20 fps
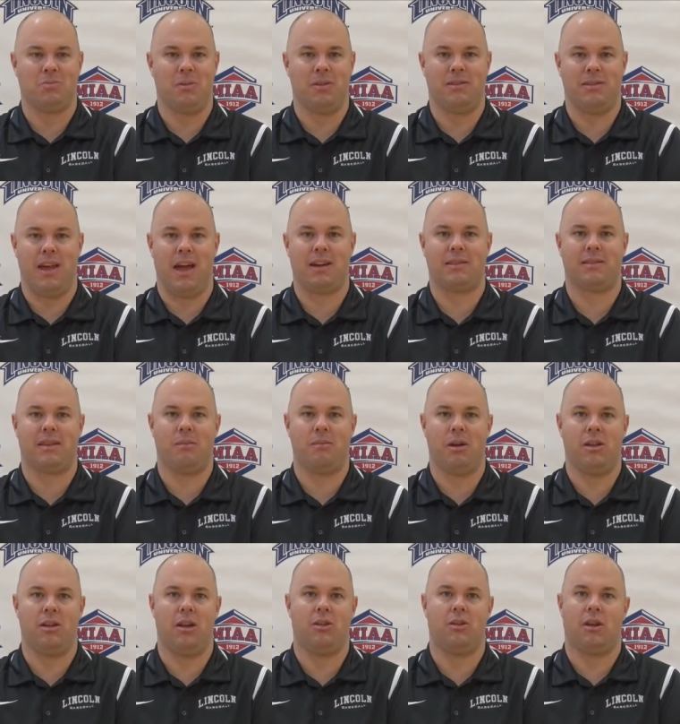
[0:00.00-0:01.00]
But Zach's gonna be
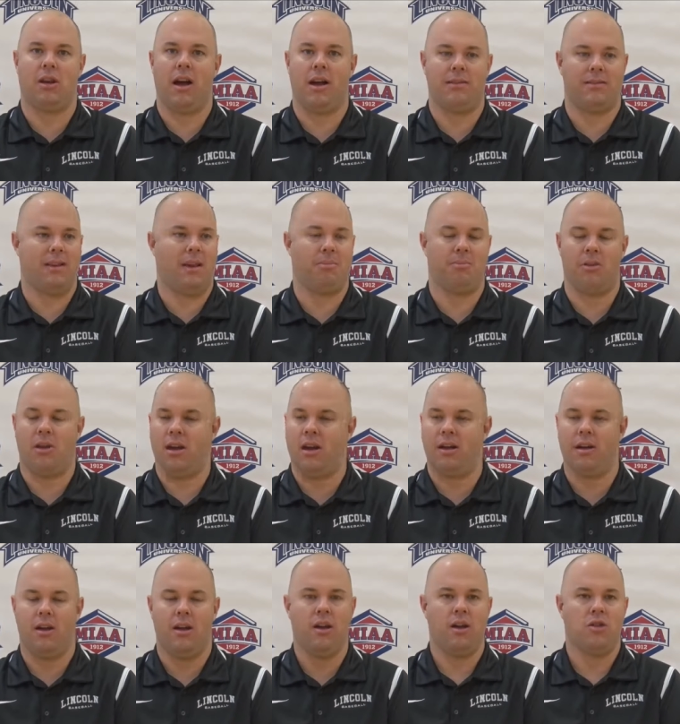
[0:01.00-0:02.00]
another guy, same thing,